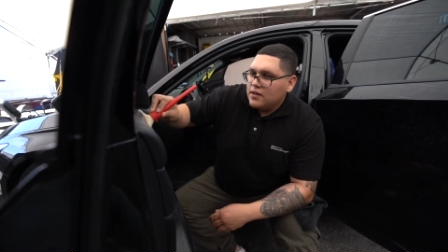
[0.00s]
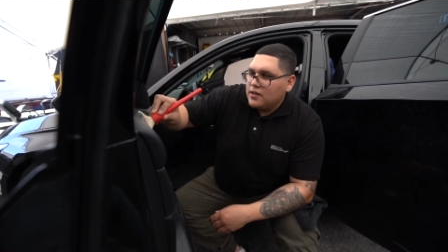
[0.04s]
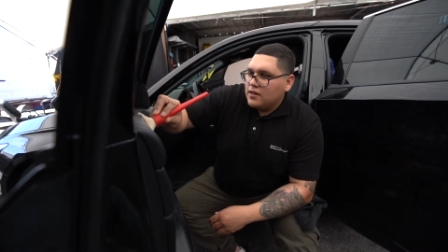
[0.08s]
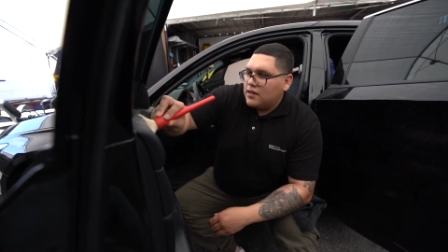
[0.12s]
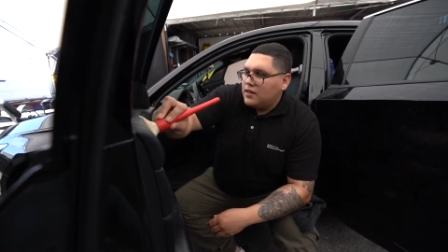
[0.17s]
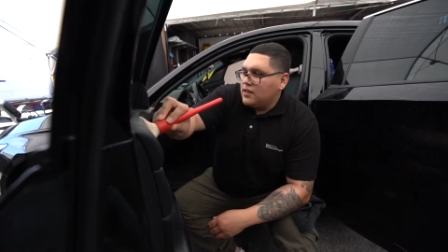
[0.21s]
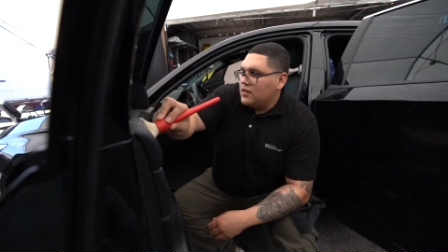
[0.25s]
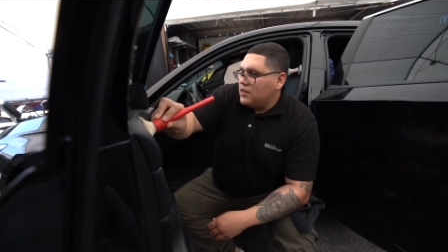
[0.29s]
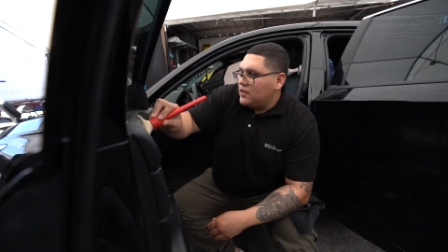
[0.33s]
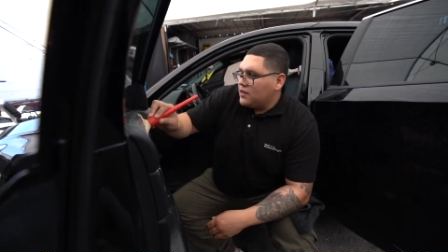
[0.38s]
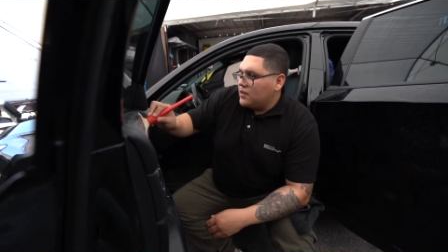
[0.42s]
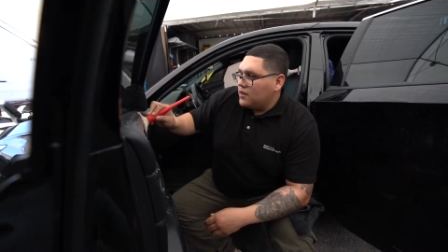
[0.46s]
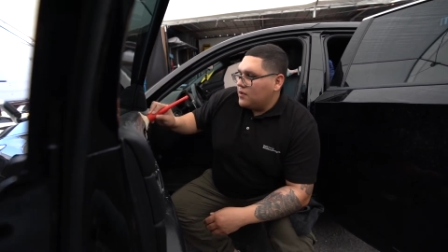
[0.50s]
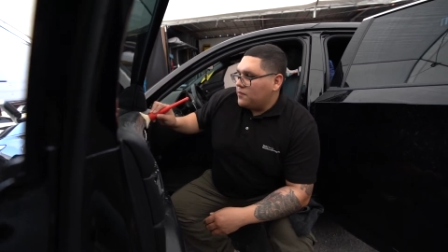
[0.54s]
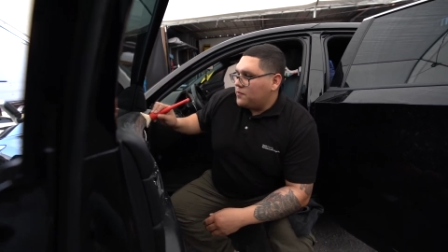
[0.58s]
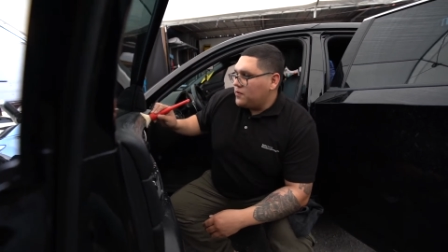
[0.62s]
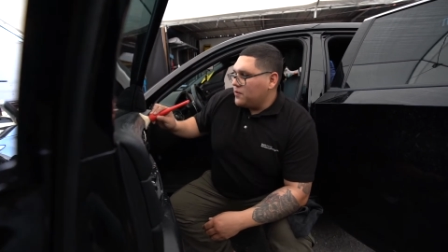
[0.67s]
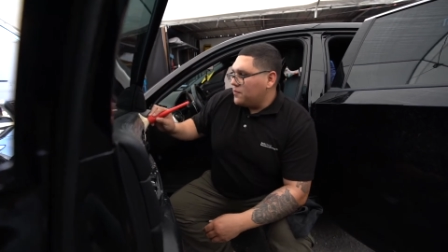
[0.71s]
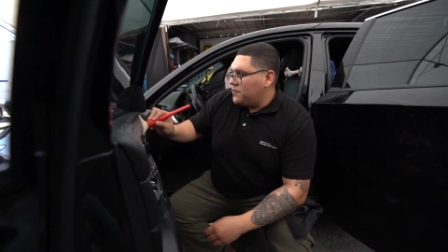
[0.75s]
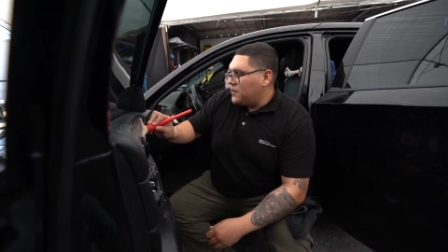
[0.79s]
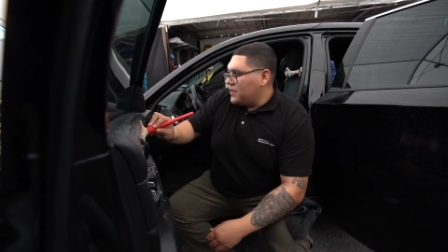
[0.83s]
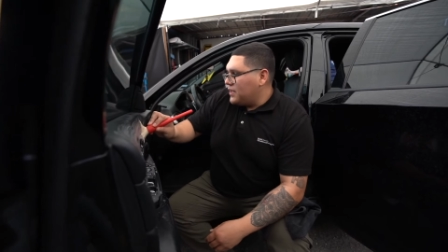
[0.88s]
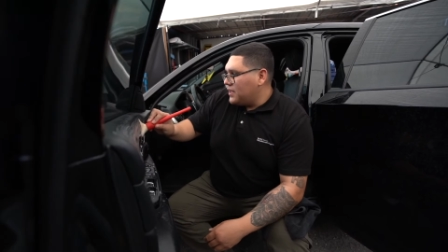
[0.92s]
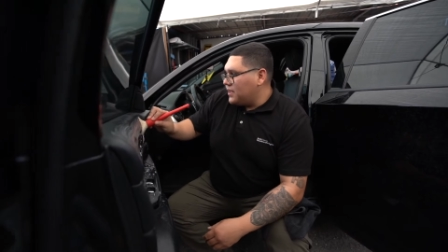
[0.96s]
clean it up a
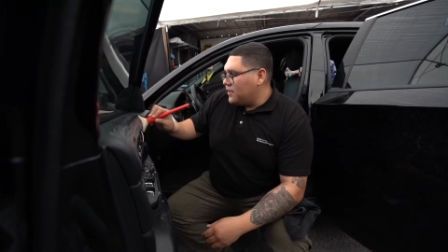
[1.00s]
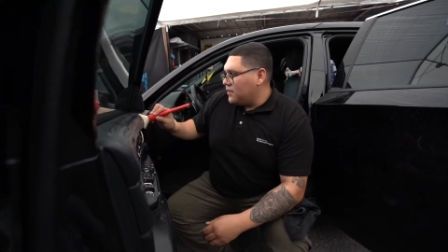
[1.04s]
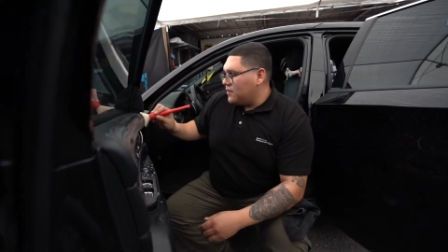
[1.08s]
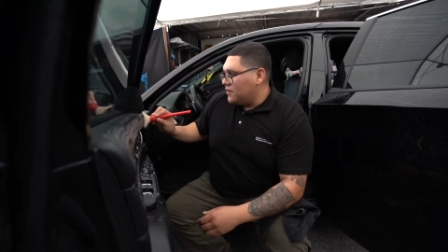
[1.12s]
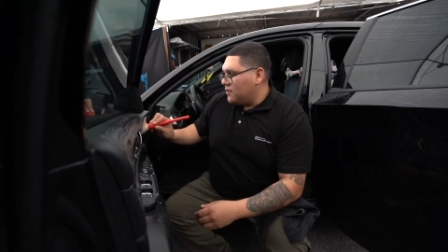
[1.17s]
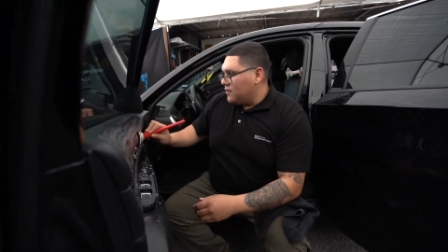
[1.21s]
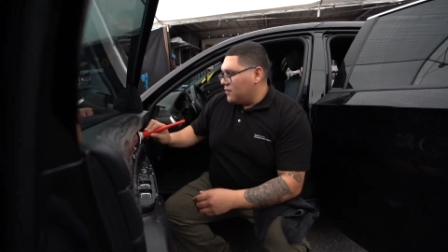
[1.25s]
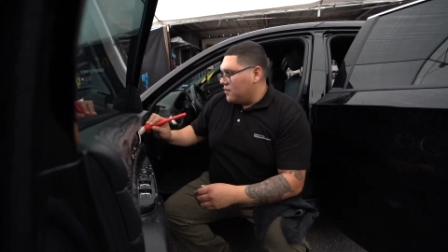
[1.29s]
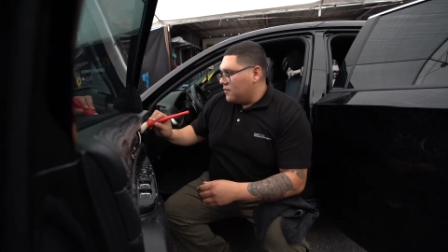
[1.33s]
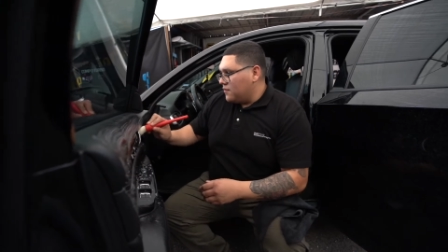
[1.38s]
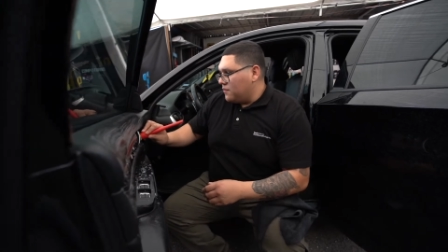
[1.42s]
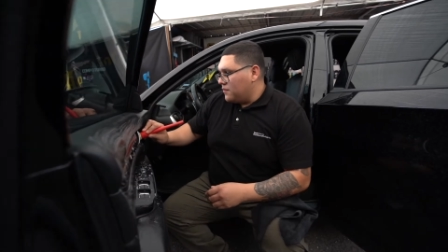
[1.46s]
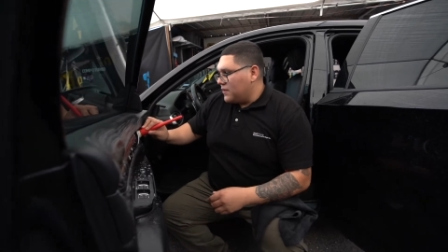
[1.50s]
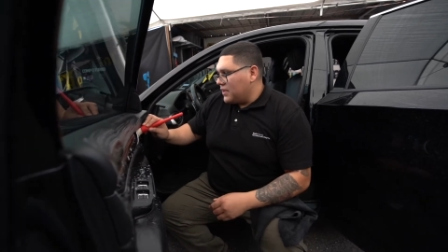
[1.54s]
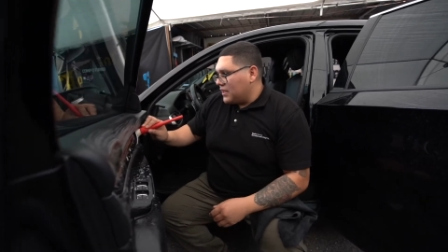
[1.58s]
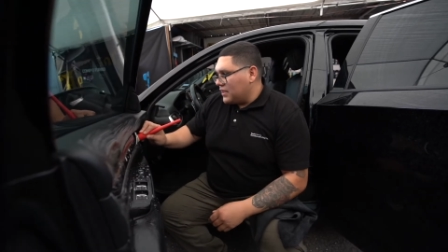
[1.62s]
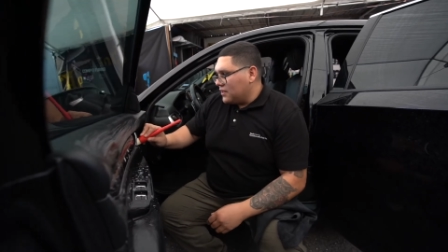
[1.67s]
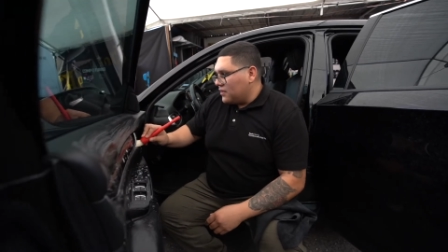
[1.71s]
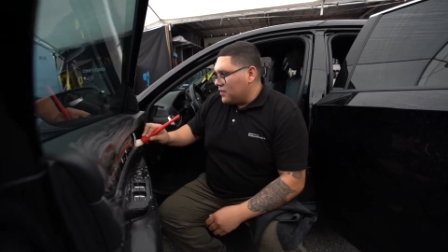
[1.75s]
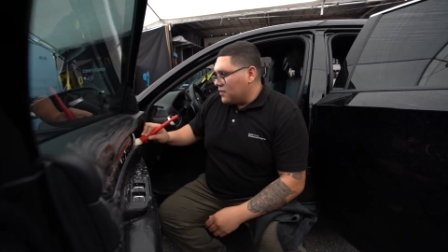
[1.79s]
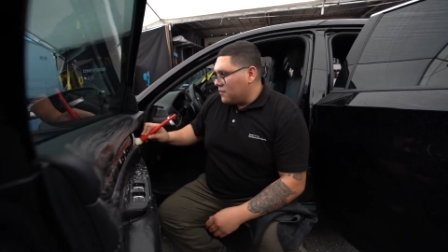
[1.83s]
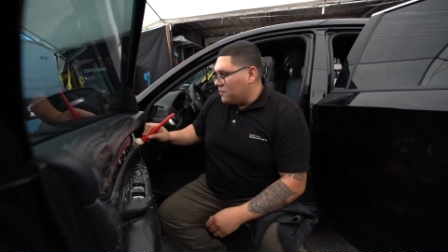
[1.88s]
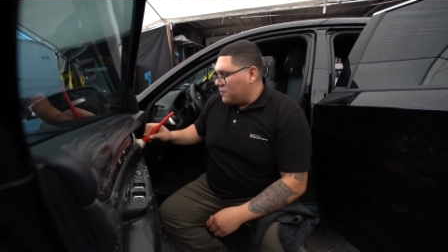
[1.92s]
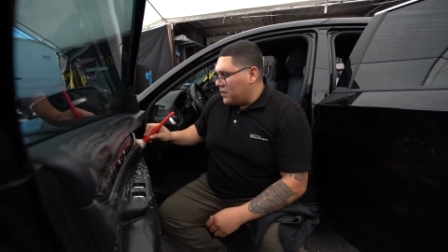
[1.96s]
bit, make it
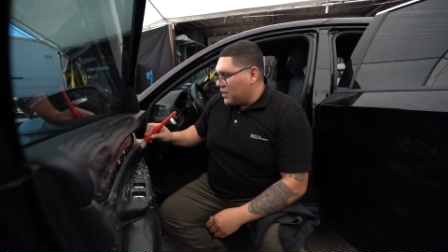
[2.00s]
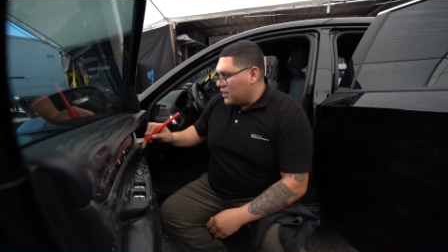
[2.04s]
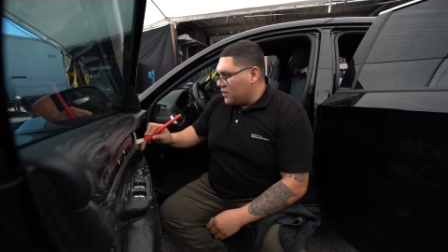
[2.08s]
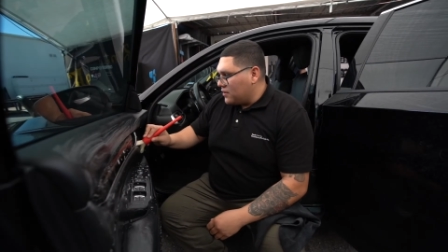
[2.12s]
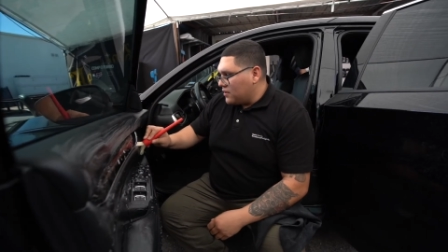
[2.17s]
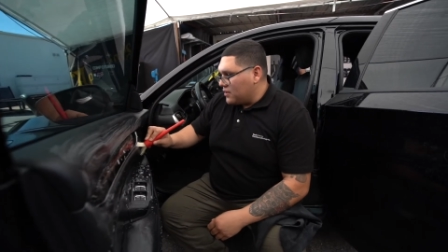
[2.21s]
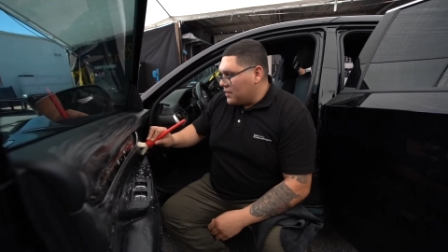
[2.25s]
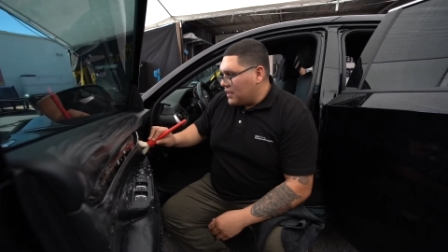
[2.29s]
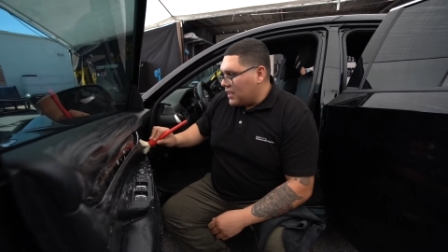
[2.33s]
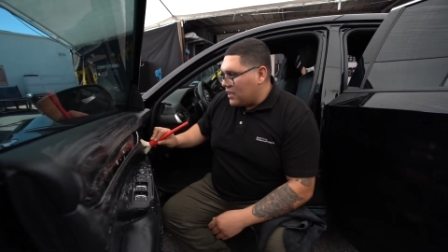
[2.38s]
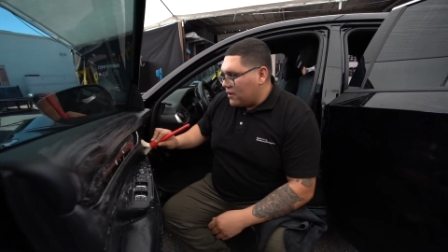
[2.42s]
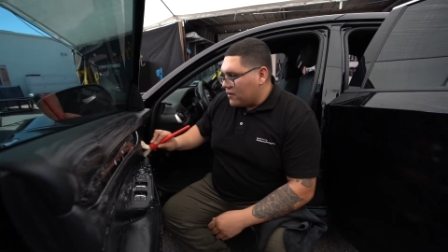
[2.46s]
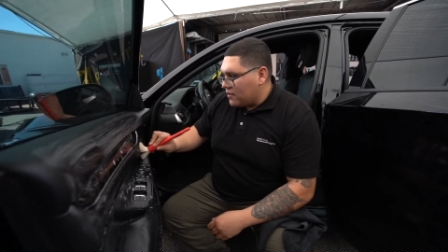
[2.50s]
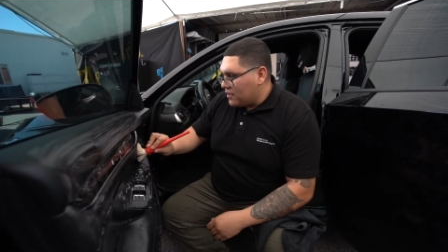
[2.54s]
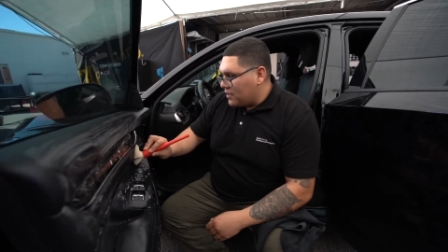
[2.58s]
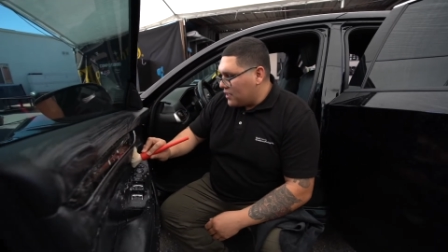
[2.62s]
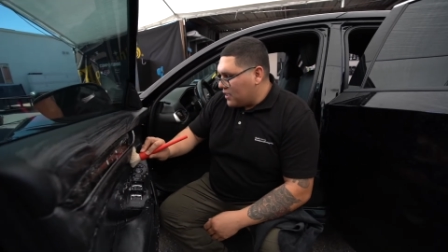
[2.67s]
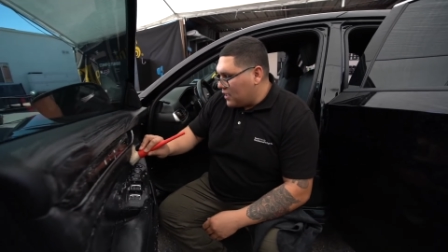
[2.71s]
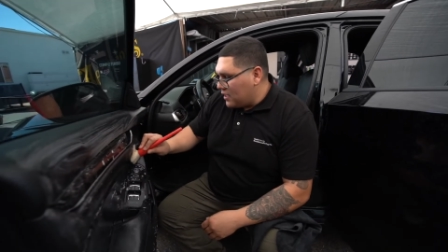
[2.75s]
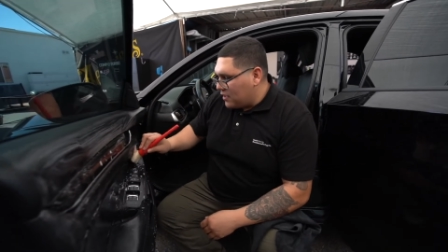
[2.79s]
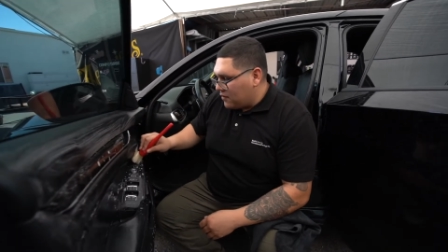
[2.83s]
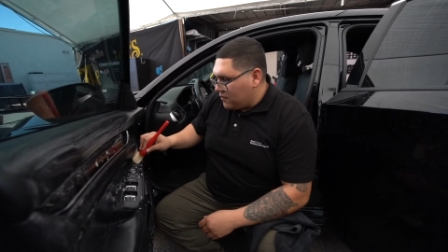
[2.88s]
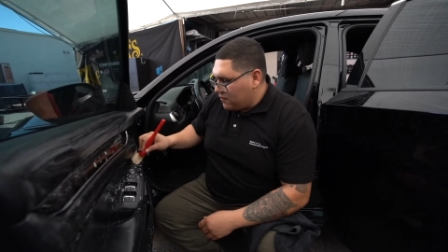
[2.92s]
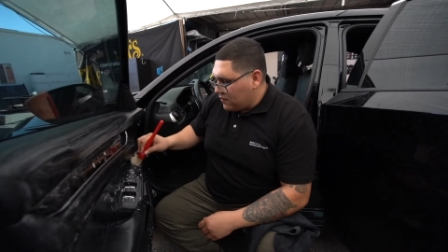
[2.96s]
look better than how it
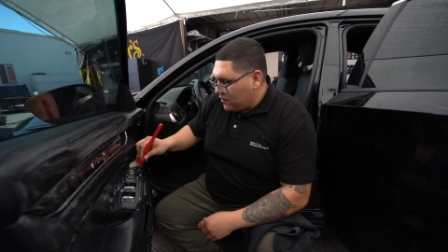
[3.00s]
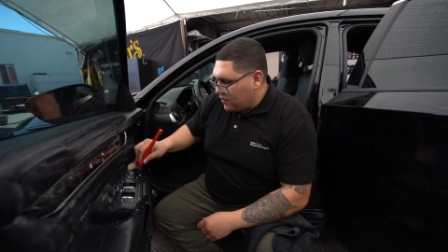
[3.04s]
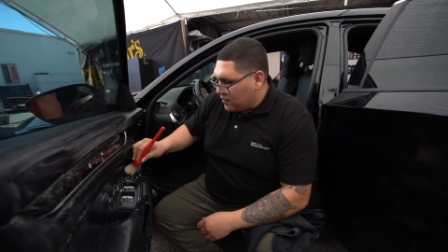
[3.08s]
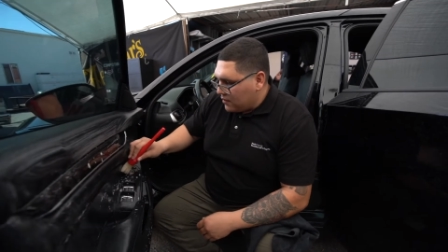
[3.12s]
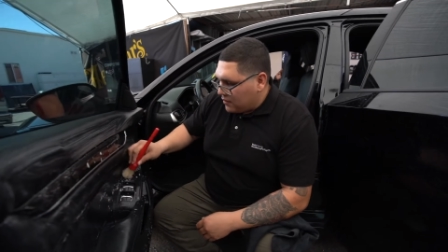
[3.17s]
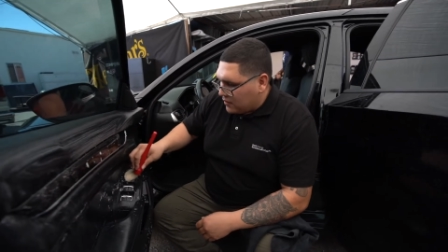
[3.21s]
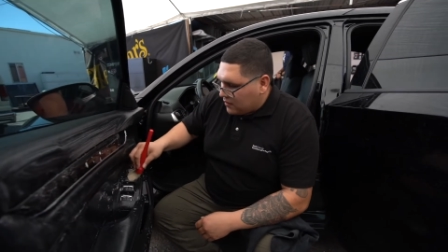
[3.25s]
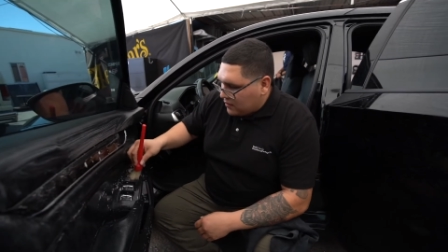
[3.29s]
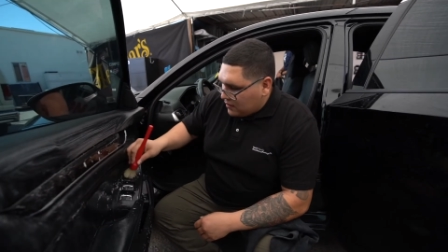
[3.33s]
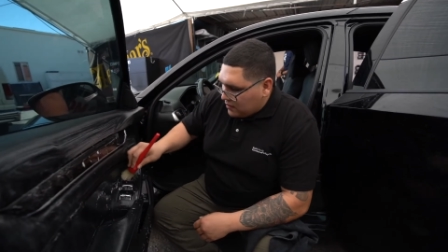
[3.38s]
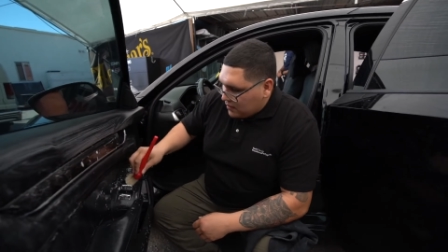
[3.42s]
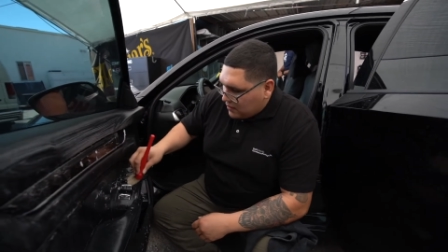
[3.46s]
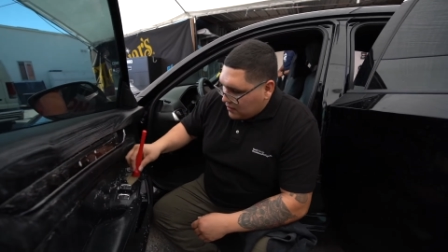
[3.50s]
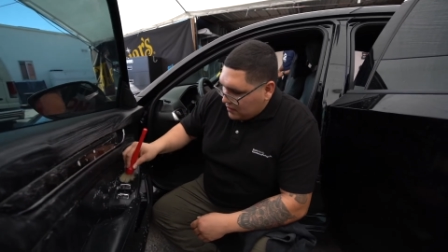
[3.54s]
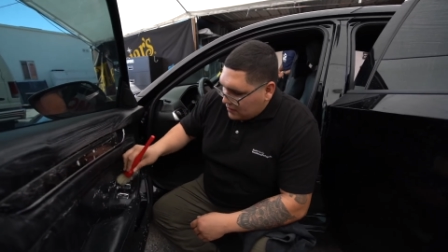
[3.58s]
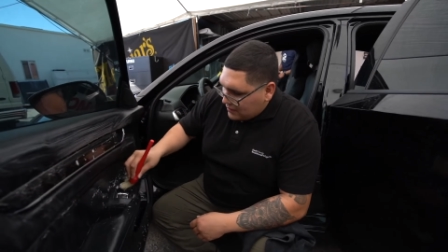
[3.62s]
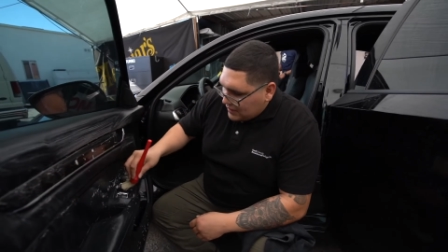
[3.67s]
came, and